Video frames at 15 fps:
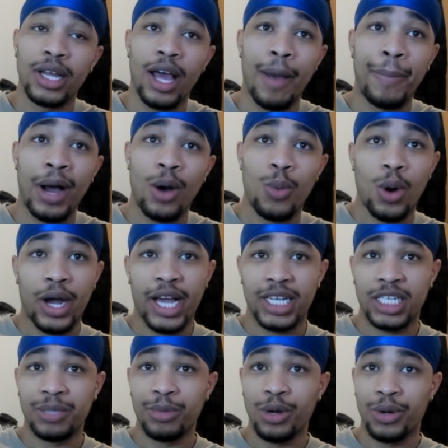about what
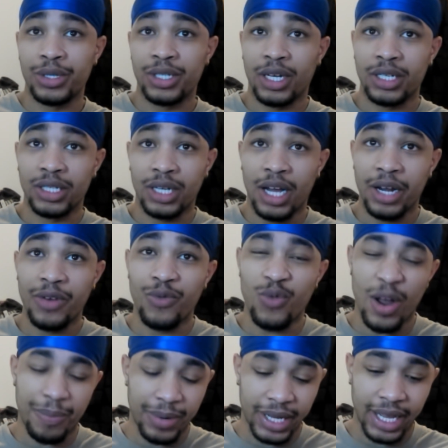Casemiro did and kind of
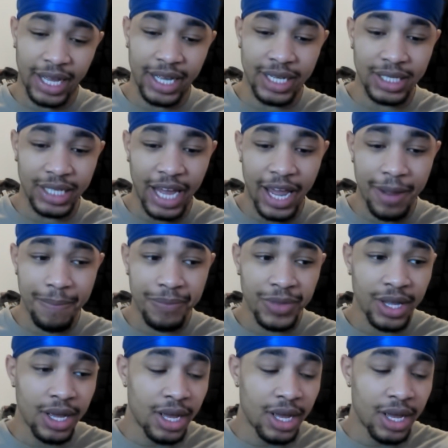replicate his game.